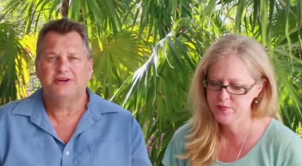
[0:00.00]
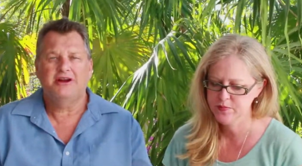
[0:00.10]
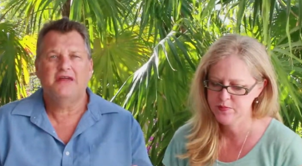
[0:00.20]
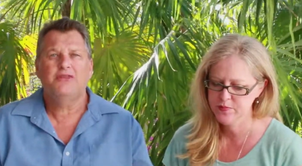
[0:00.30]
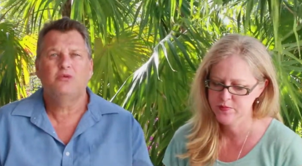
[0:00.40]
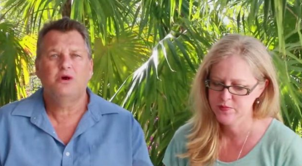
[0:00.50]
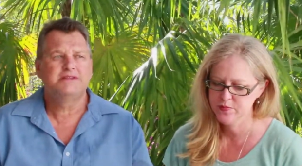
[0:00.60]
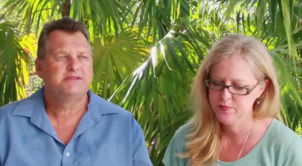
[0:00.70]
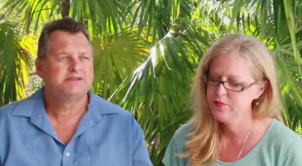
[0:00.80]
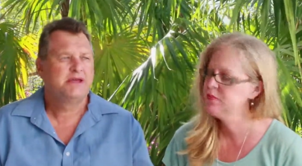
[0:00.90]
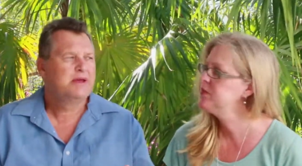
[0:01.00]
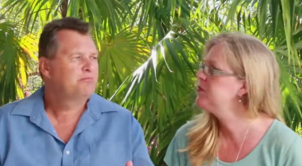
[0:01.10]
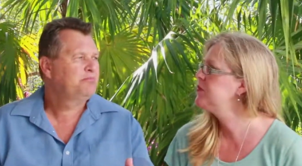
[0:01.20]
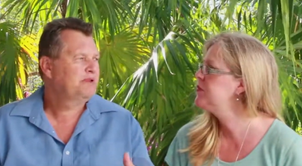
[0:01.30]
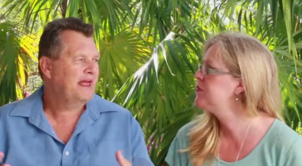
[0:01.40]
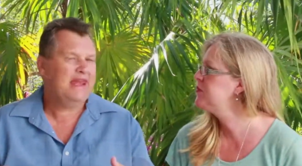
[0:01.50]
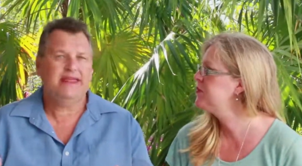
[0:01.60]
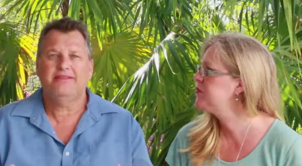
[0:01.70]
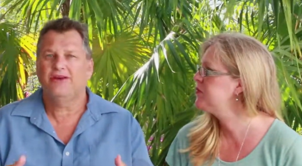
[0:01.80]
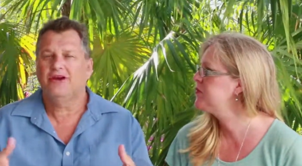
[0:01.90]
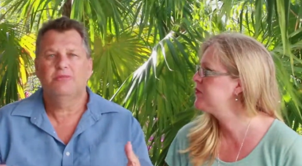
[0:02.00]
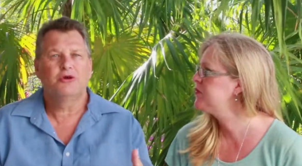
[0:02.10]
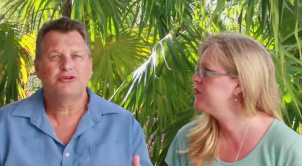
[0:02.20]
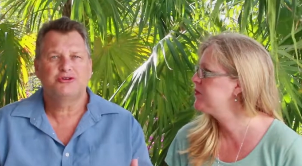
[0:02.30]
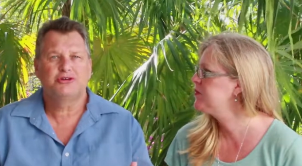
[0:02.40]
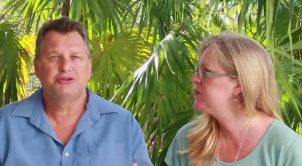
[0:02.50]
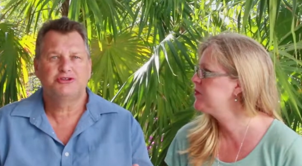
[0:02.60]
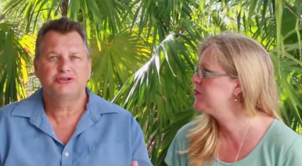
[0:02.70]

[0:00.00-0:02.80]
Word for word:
Speaker 1: are not the ones planning the commercial and